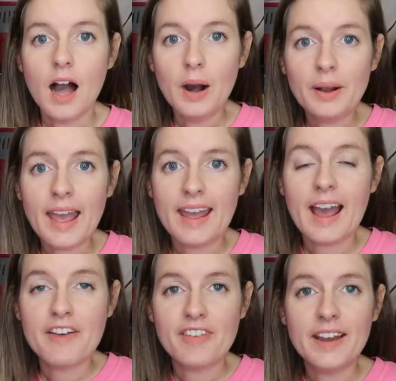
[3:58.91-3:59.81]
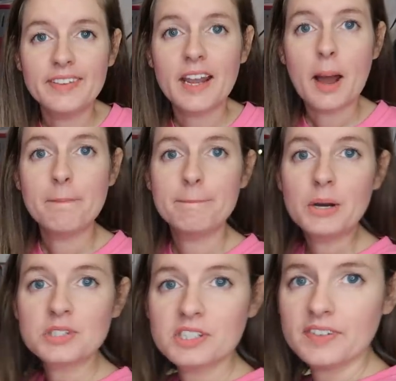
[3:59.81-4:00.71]
Okay, I finally got
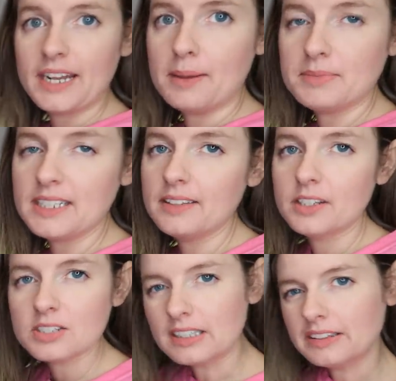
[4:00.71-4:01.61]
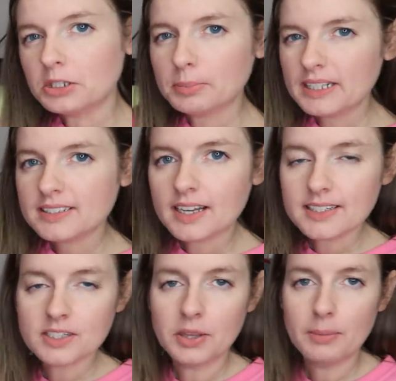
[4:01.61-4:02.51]
most of it empty. There's a little bit of
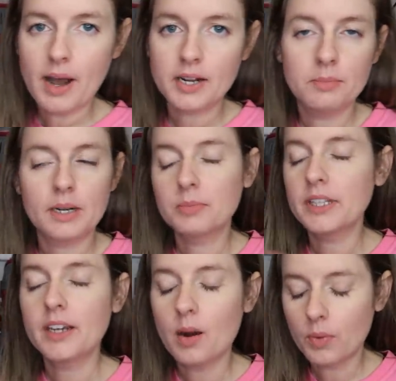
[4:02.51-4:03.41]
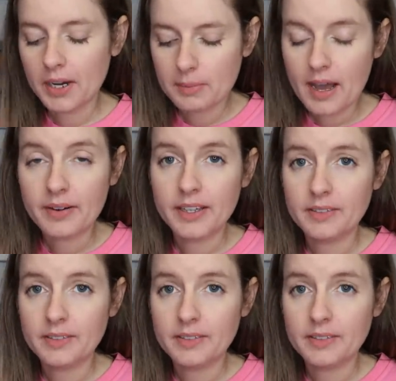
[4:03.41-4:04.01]
dust on the bottom, but I'm really not worried about